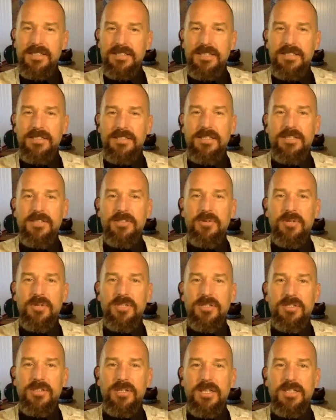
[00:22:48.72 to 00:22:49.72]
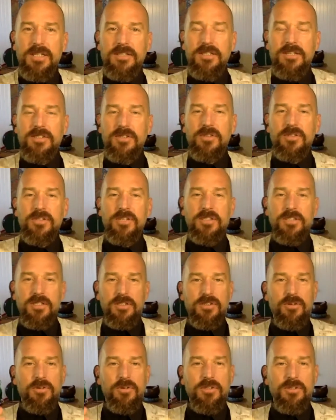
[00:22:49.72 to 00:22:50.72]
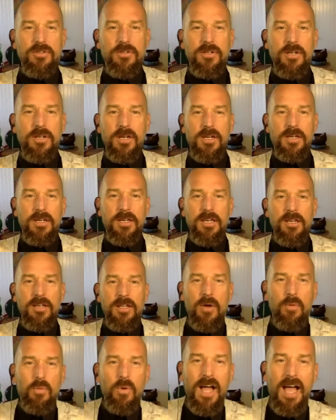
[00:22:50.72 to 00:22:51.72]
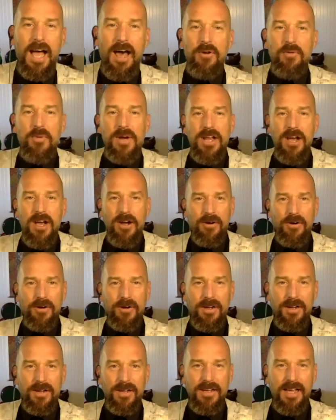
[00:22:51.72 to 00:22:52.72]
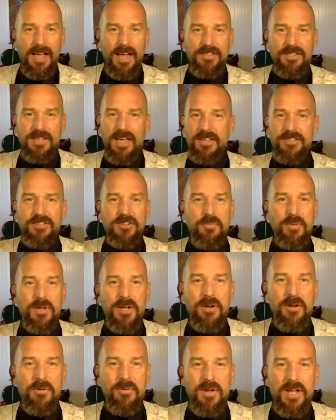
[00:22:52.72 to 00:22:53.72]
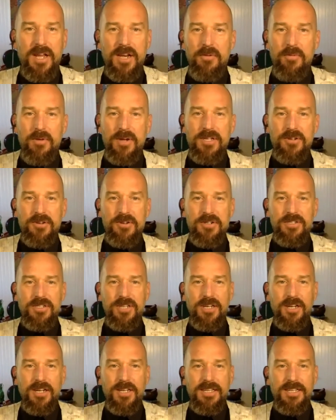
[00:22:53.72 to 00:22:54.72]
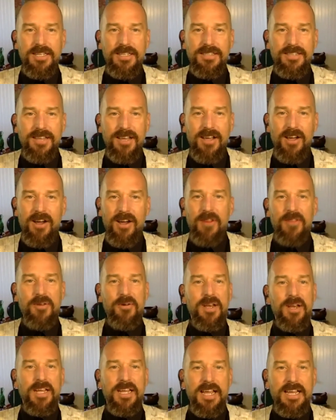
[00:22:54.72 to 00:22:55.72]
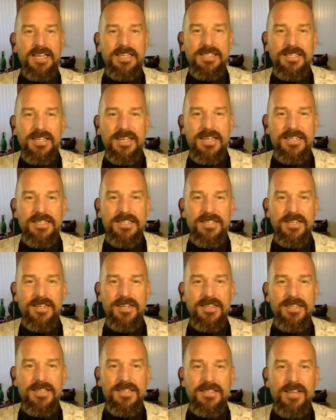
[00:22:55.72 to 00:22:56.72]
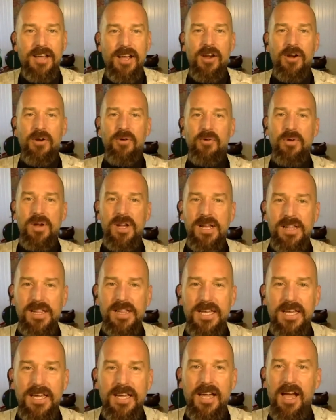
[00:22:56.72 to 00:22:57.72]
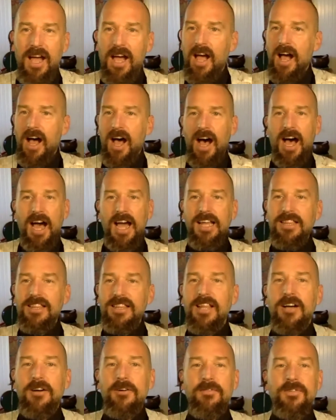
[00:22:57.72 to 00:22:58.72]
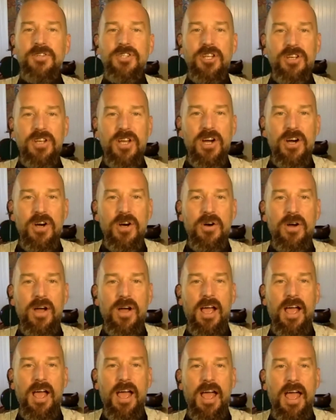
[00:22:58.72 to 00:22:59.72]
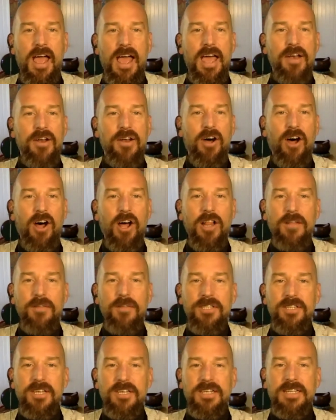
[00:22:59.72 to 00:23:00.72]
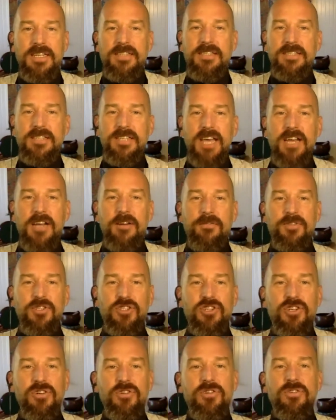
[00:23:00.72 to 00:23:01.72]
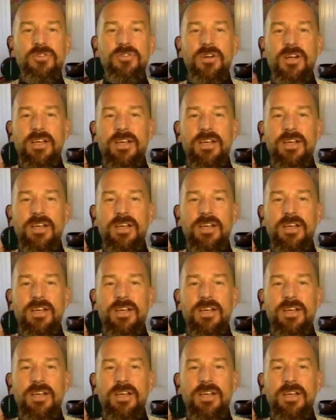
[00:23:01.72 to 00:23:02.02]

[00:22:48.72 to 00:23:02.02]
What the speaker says: does this crystal heal? Well, how do we know? Has there been any research done on this? Are there any case studies done on this? Really, I'd love to know. And all of a sudden, instead of two